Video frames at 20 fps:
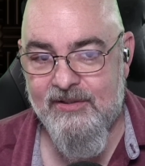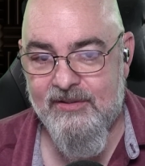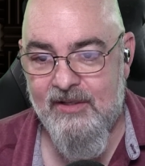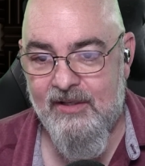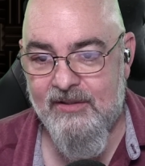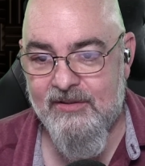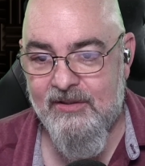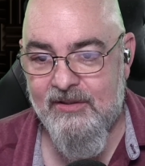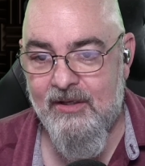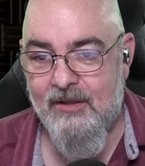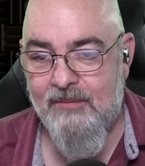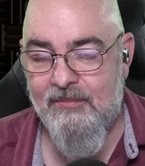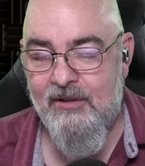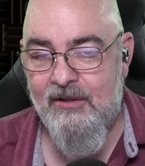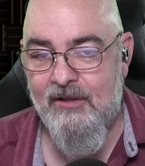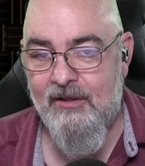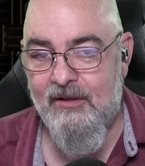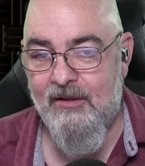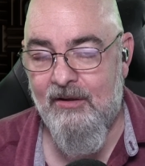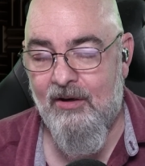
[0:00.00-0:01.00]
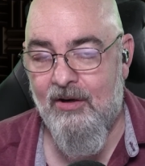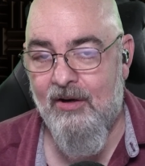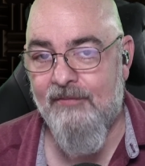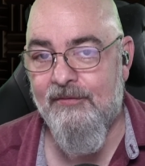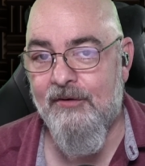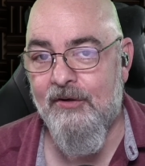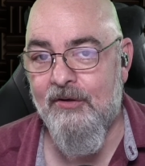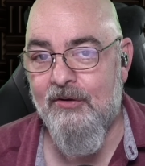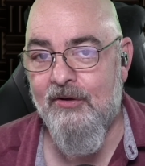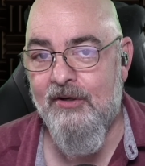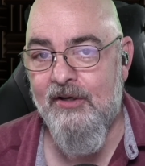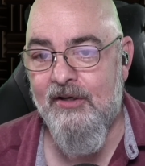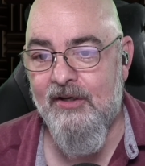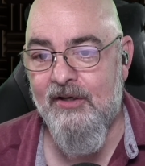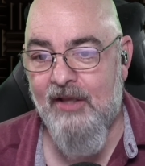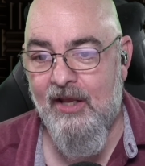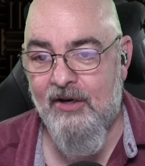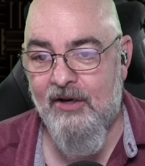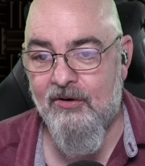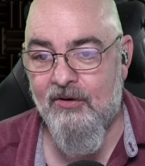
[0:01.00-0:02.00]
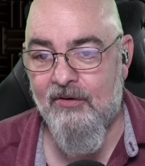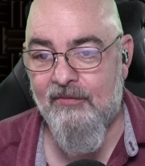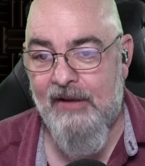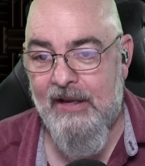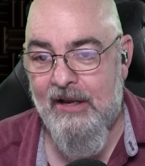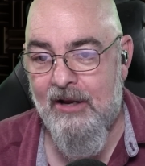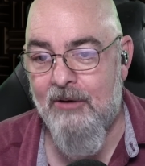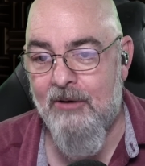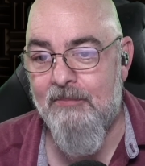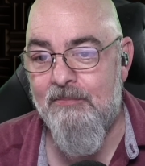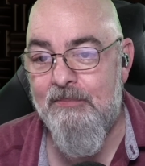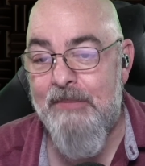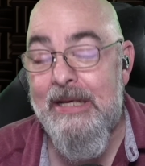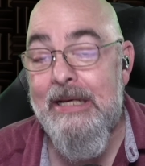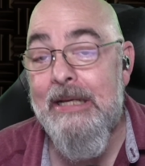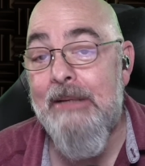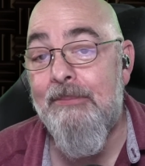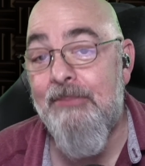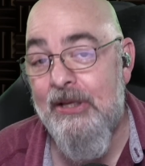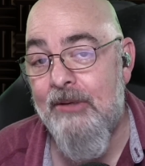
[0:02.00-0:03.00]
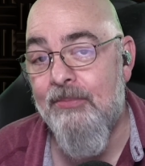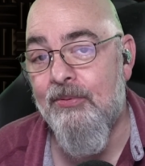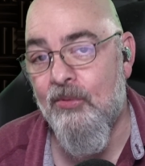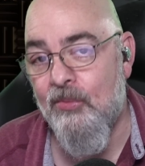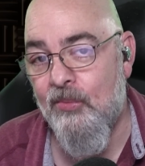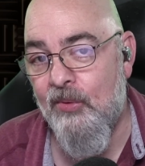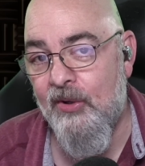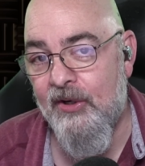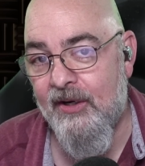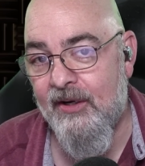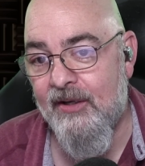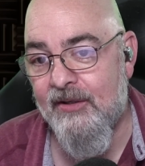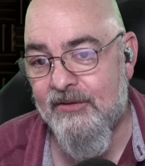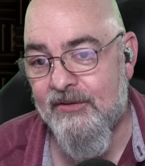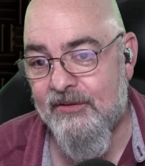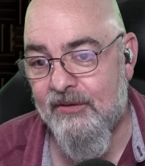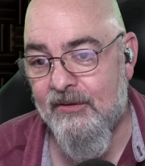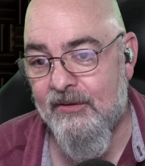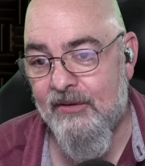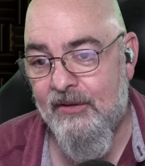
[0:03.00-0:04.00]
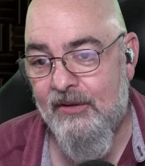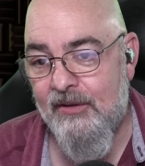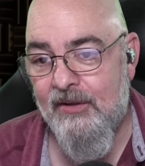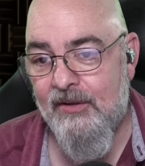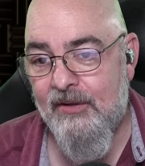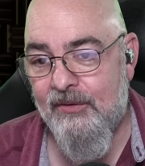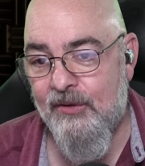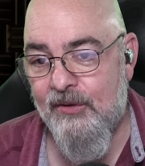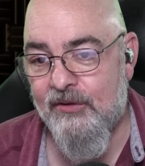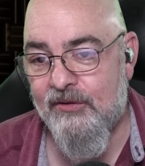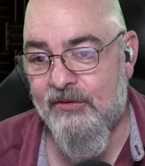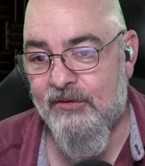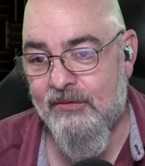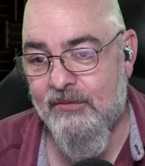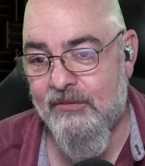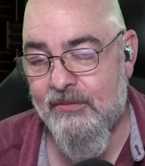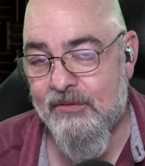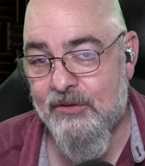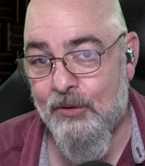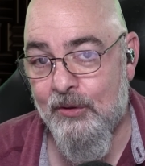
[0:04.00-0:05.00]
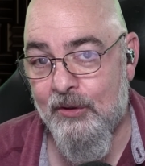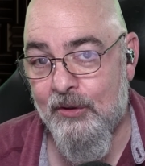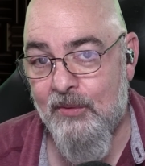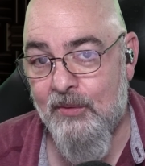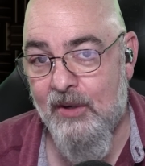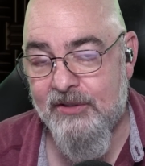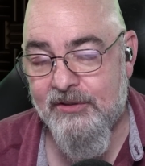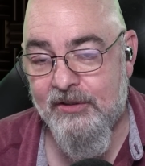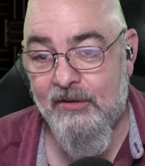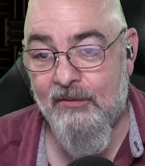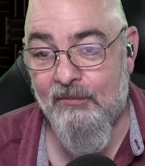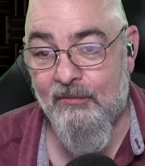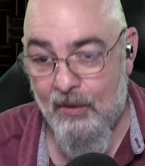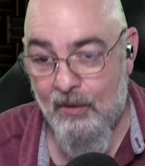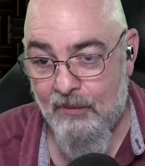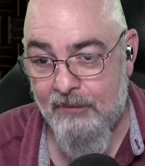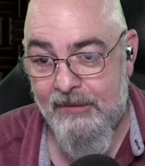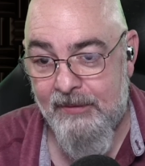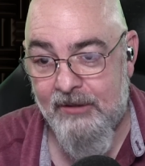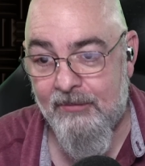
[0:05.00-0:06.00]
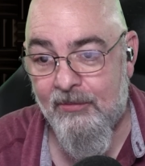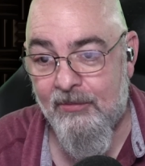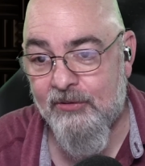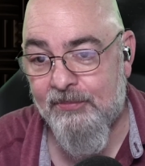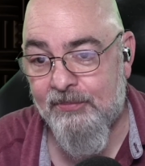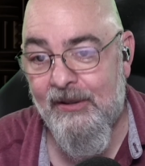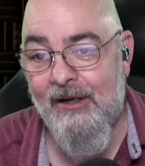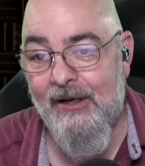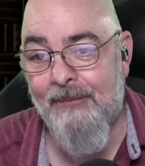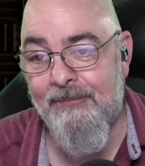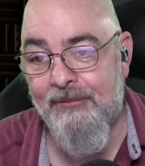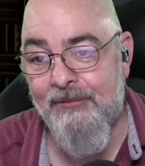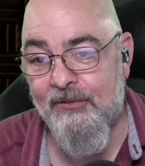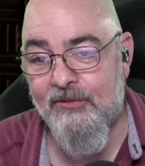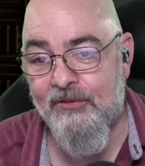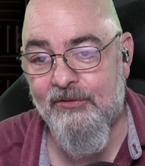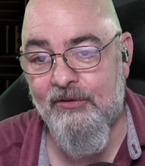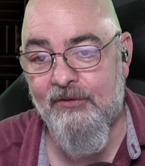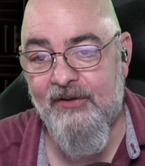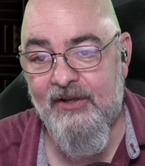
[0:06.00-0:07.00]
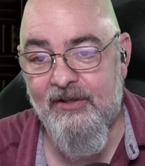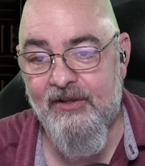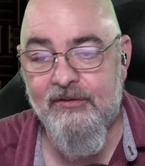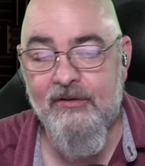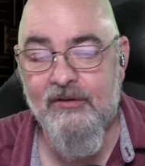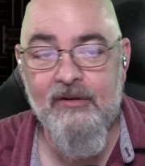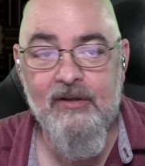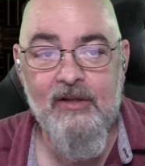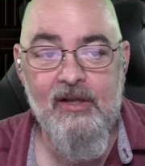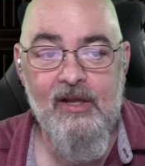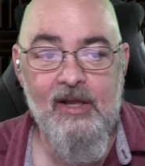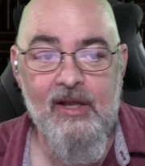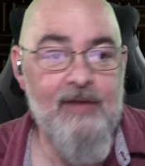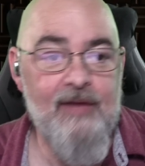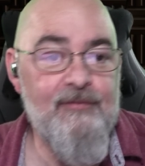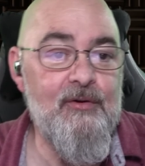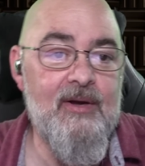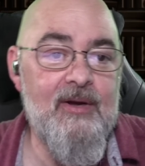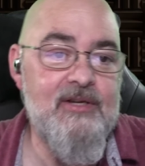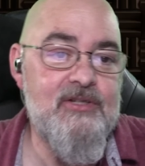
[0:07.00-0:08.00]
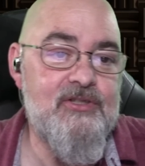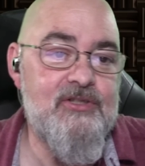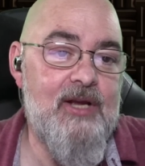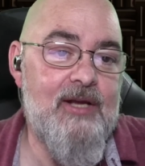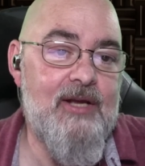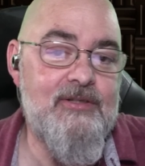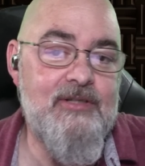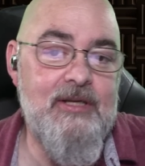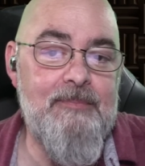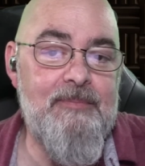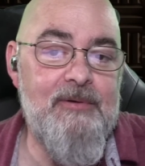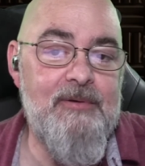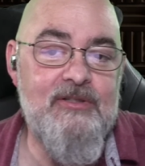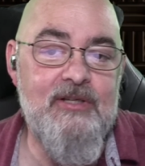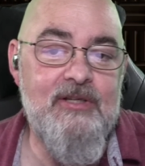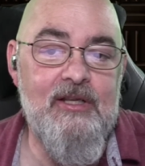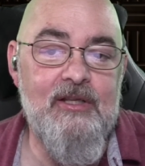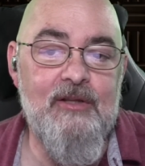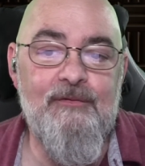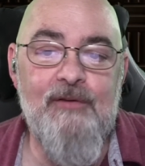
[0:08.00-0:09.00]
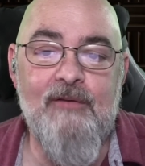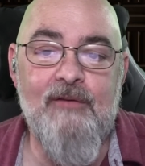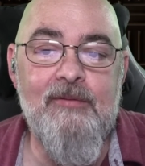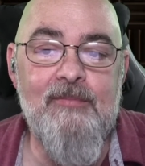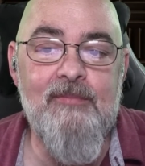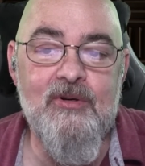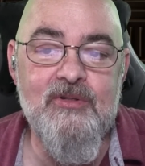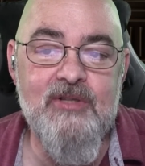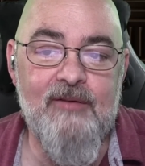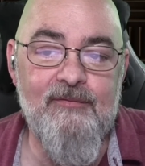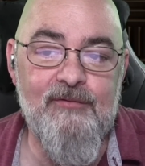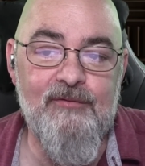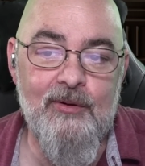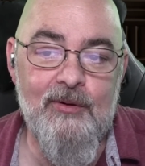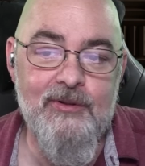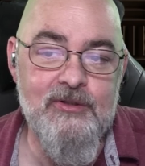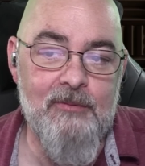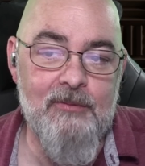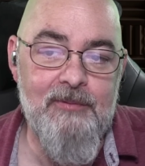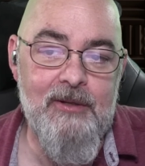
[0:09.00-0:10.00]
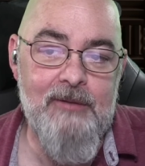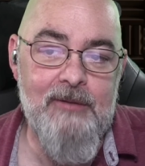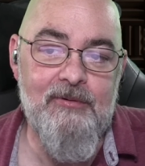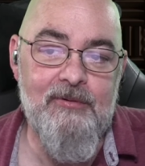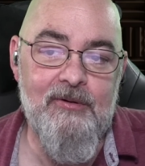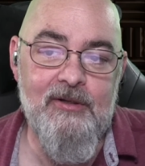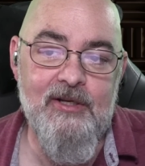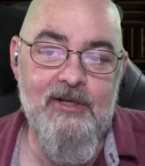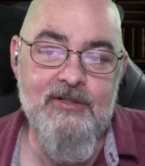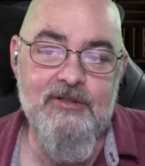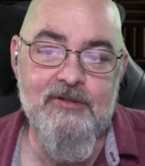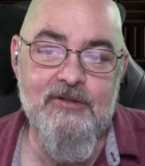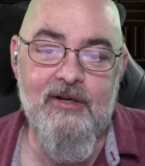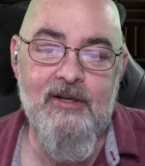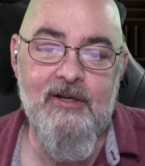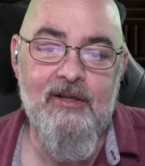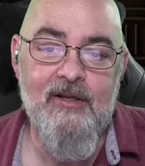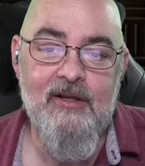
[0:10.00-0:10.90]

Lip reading: it's going to be often a good indicator of how many people would answer this sort of question, or what would be the most popular sort of answer. If you ask ChatGPT the 50 most influential people in history,